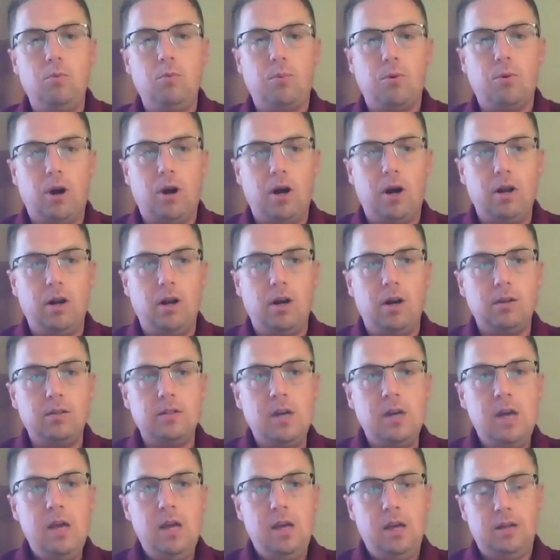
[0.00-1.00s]
product.
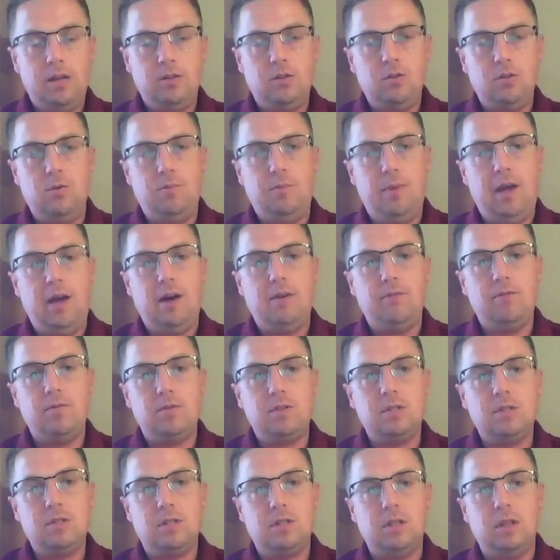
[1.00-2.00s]
And so it may have
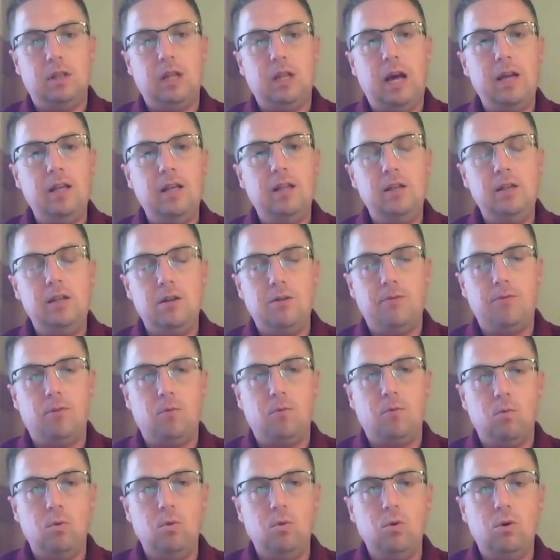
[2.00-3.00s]
slightly
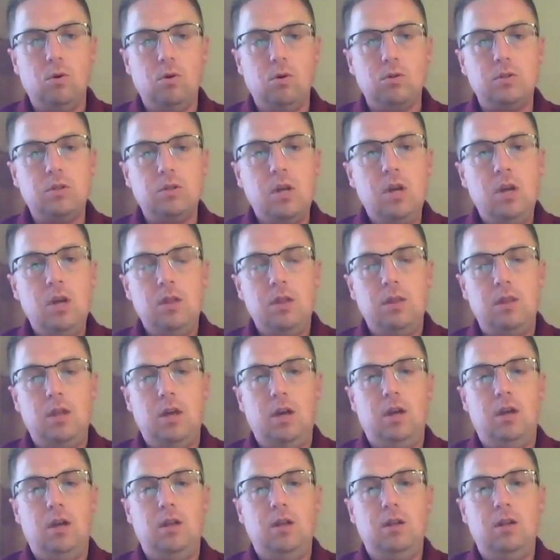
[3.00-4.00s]
different rules
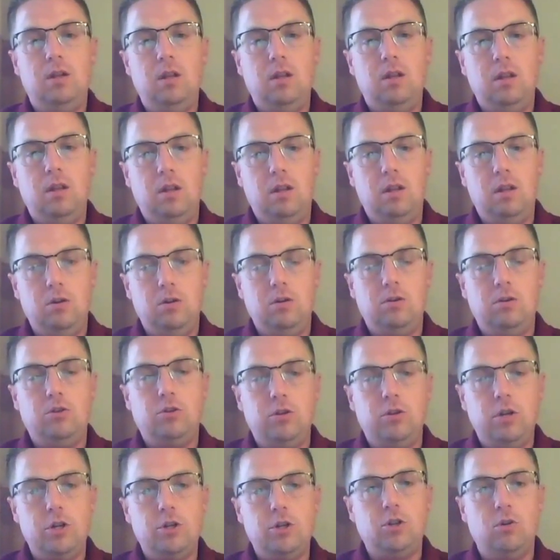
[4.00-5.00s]
than your
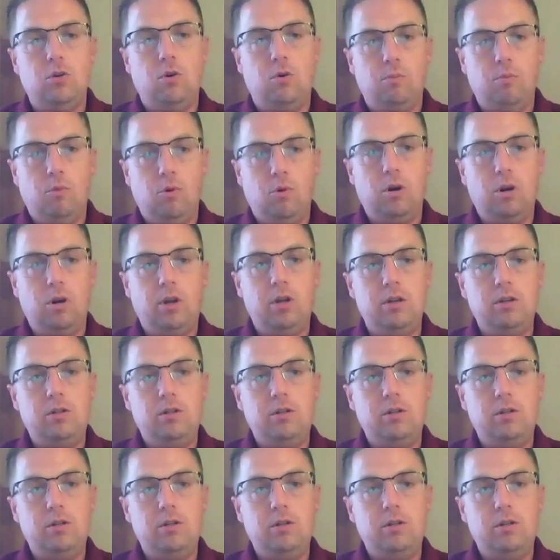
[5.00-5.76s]
traditional mortgage.